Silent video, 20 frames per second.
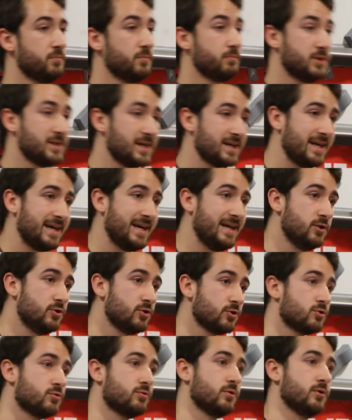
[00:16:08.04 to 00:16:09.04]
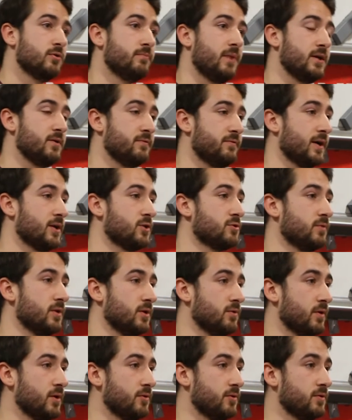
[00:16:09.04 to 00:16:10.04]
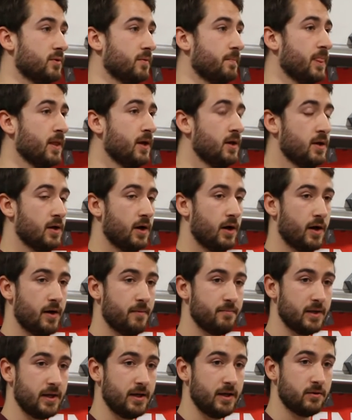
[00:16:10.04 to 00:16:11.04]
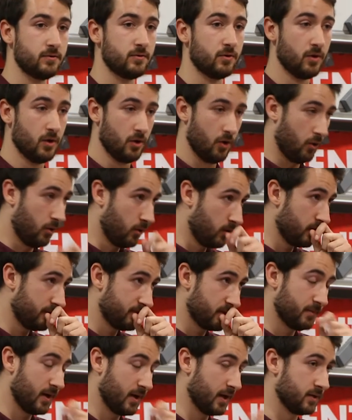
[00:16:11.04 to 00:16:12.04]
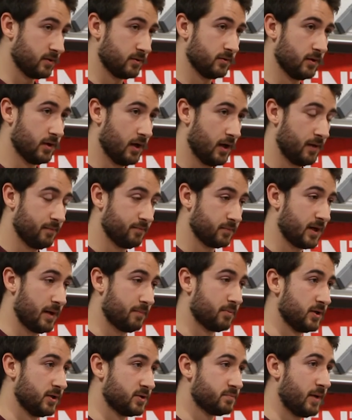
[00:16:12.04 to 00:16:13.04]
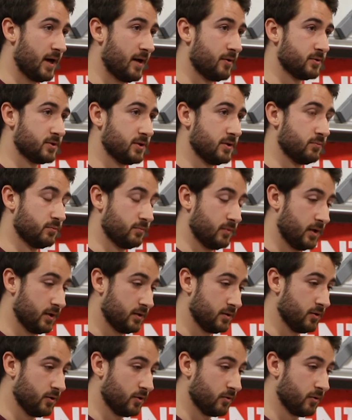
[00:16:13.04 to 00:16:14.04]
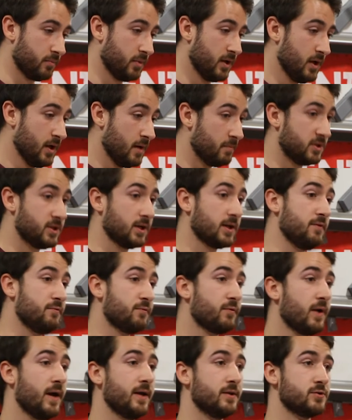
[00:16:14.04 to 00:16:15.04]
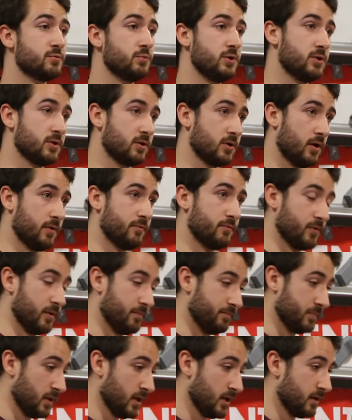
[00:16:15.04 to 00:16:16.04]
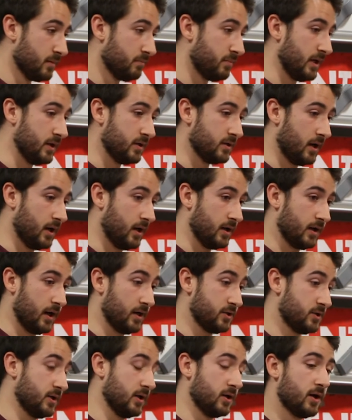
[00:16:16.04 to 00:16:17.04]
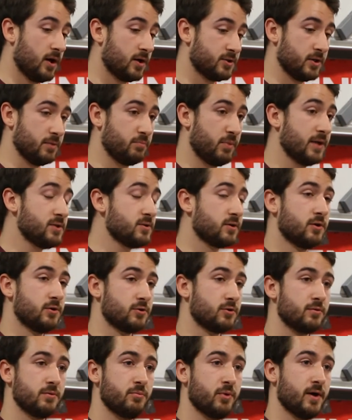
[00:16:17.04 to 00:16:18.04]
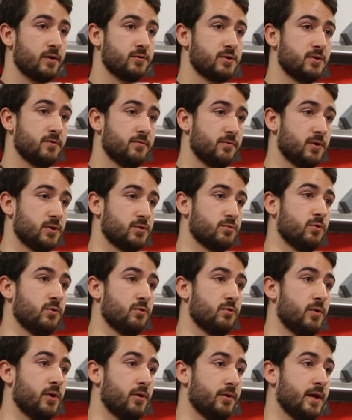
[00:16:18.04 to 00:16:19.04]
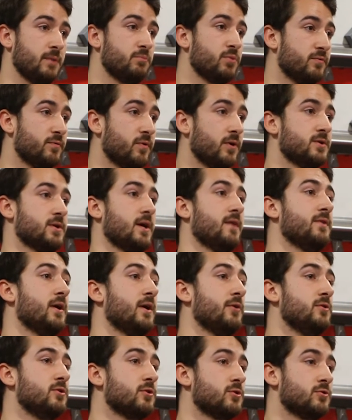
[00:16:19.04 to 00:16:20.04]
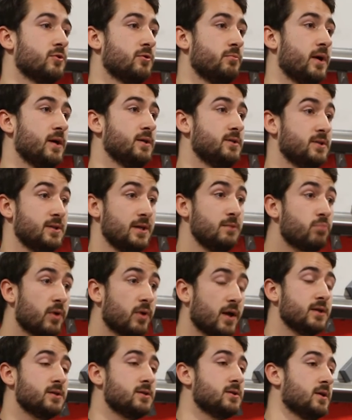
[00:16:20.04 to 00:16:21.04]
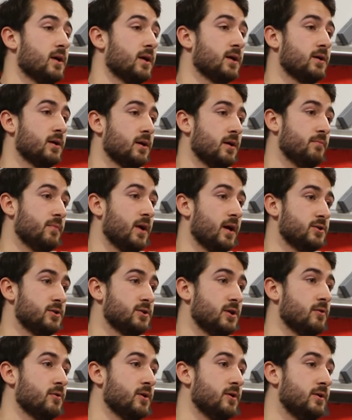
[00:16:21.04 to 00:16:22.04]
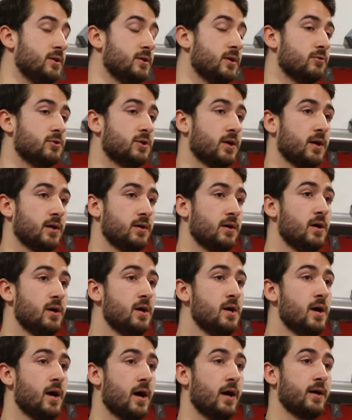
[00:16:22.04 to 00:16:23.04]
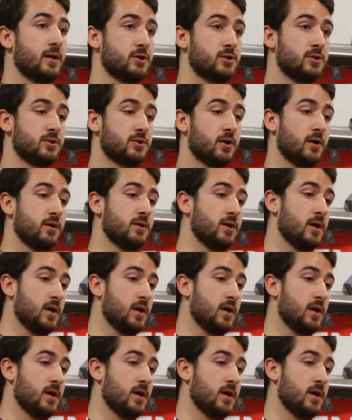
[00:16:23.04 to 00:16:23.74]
particularly industrial manufacturing growth. Um, in all of the main um, capitalist powers in uh, Europe, particularly France, which had gone from being a, actually a largely peasant country prior to the First World War, they preferred to have their industrial bases in places like um, Algeria and Indochina, had actually started